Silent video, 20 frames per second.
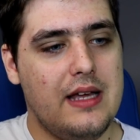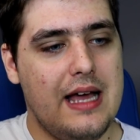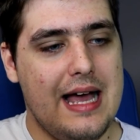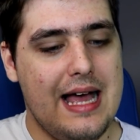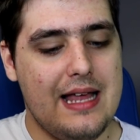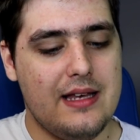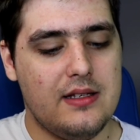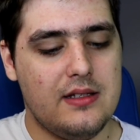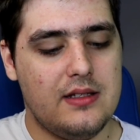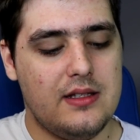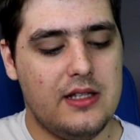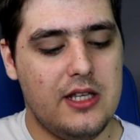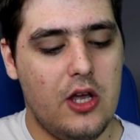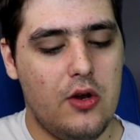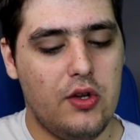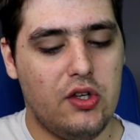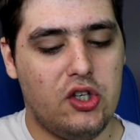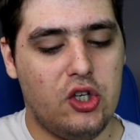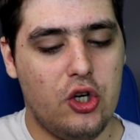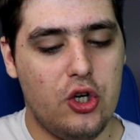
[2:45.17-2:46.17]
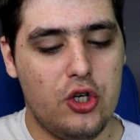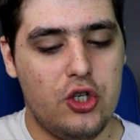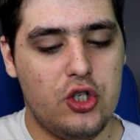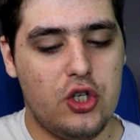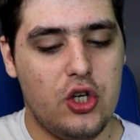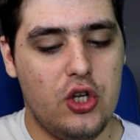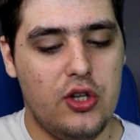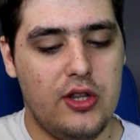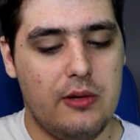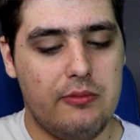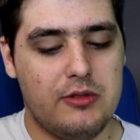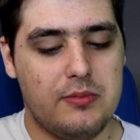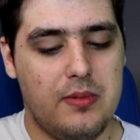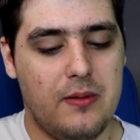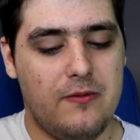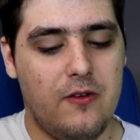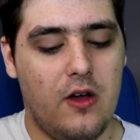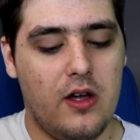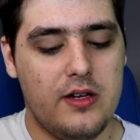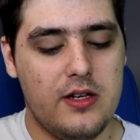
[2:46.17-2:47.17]
and the only cushion that was
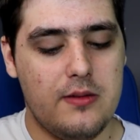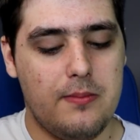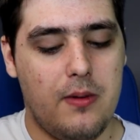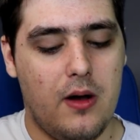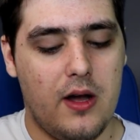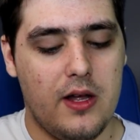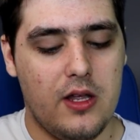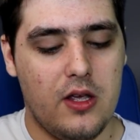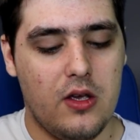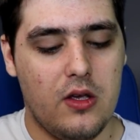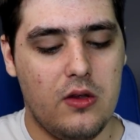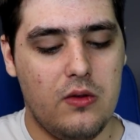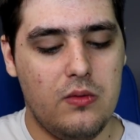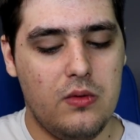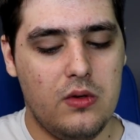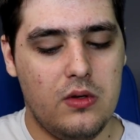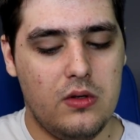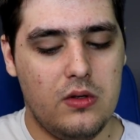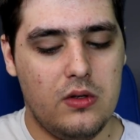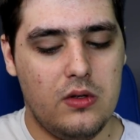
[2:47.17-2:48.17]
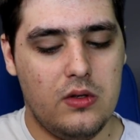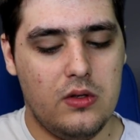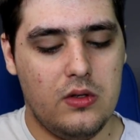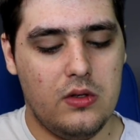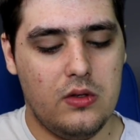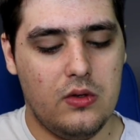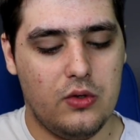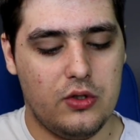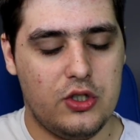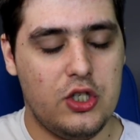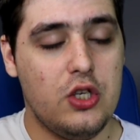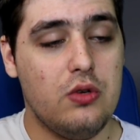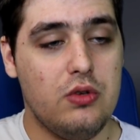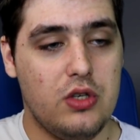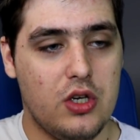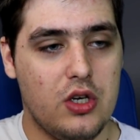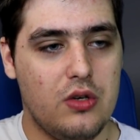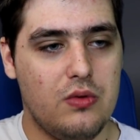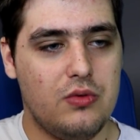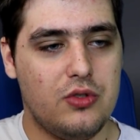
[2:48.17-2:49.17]
provided by you, or to
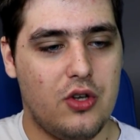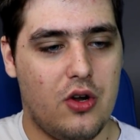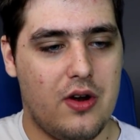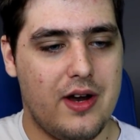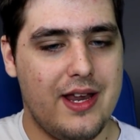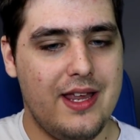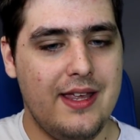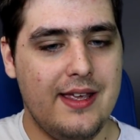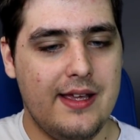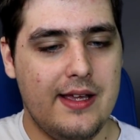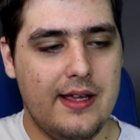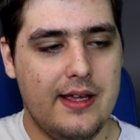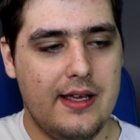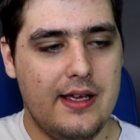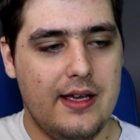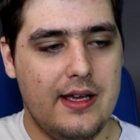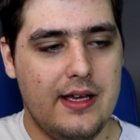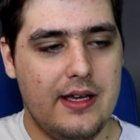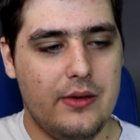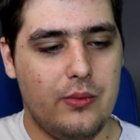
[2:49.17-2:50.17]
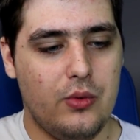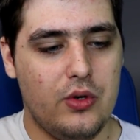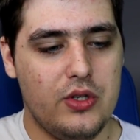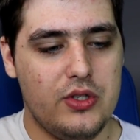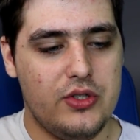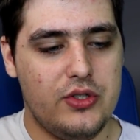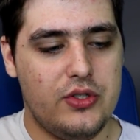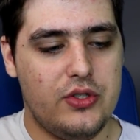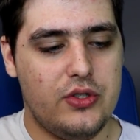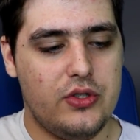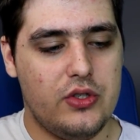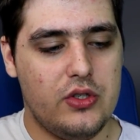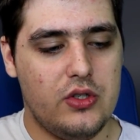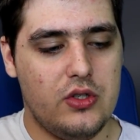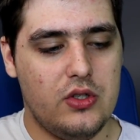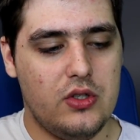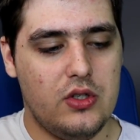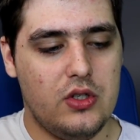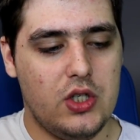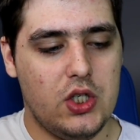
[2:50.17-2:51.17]
you, sorry, was
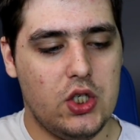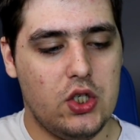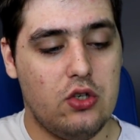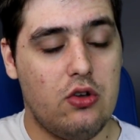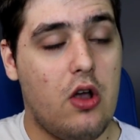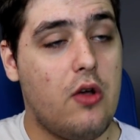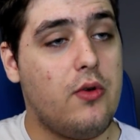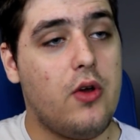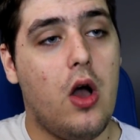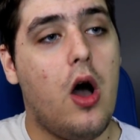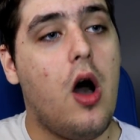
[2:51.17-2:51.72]
your own